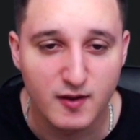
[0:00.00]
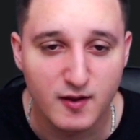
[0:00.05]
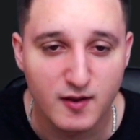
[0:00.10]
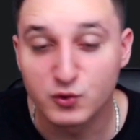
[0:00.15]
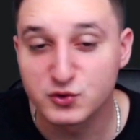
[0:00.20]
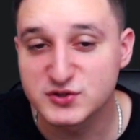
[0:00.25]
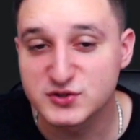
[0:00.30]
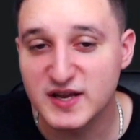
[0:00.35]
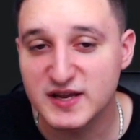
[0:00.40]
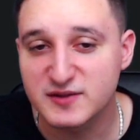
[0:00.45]

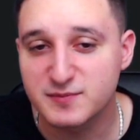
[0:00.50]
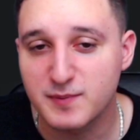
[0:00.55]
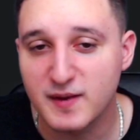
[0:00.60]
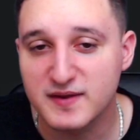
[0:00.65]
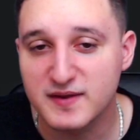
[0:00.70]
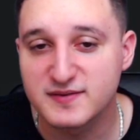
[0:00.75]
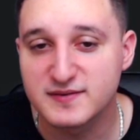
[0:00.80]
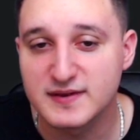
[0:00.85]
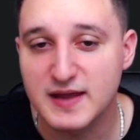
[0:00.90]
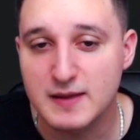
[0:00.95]
OceanX
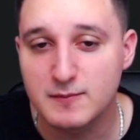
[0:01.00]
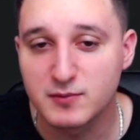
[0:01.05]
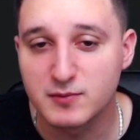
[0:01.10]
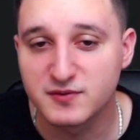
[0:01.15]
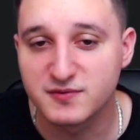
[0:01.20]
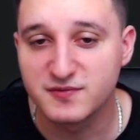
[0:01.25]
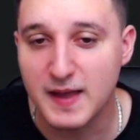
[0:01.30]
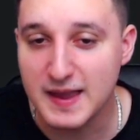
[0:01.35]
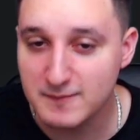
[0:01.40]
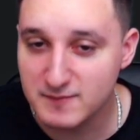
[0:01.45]
Pay
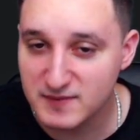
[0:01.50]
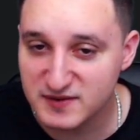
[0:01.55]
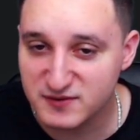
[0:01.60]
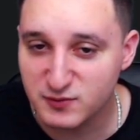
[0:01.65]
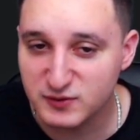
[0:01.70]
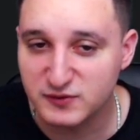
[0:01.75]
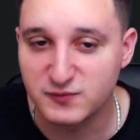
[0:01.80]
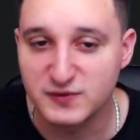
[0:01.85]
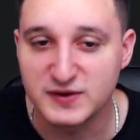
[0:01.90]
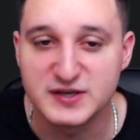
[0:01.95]
enables
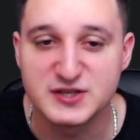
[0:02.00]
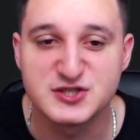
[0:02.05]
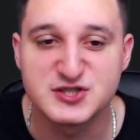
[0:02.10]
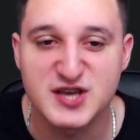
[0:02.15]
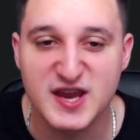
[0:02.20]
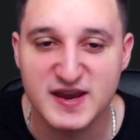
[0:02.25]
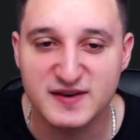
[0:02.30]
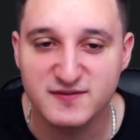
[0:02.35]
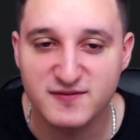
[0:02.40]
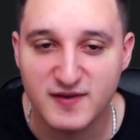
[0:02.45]
payments with
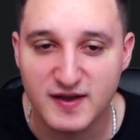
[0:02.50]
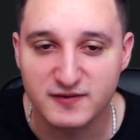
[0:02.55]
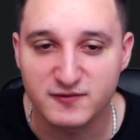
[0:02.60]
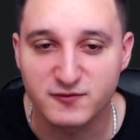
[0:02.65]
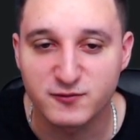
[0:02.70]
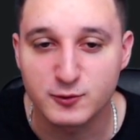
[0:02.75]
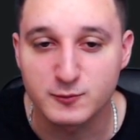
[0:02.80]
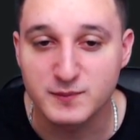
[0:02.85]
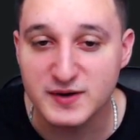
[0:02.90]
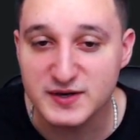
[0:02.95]
VeChain
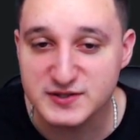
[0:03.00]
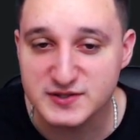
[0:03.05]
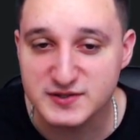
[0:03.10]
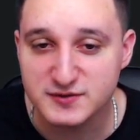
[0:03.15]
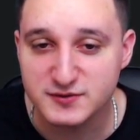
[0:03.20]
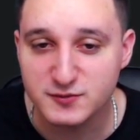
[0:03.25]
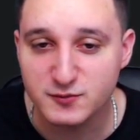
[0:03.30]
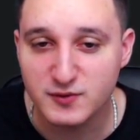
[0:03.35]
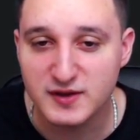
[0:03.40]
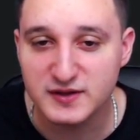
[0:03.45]
Vet for
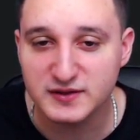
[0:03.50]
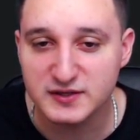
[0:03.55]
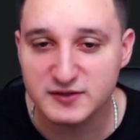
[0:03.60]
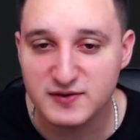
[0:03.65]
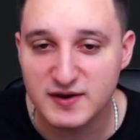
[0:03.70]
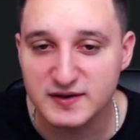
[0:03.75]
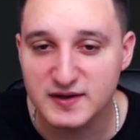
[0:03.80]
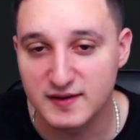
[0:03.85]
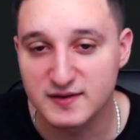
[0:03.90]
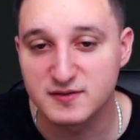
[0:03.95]
merchants who
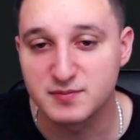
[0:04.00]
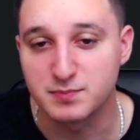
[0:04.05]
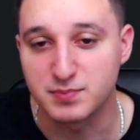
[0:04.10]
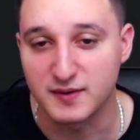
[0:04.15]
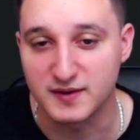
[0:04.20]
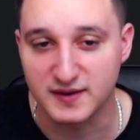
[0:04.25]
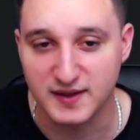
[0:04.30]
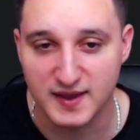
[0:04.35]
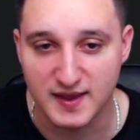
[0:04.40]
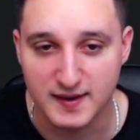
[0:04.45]
integrate its
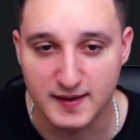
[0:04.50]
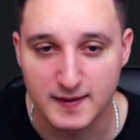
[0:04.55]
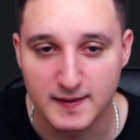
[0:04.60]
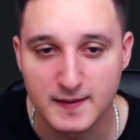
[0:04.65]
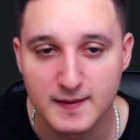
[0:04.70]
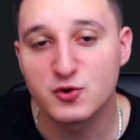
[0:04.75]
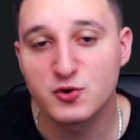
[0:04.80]
plugin.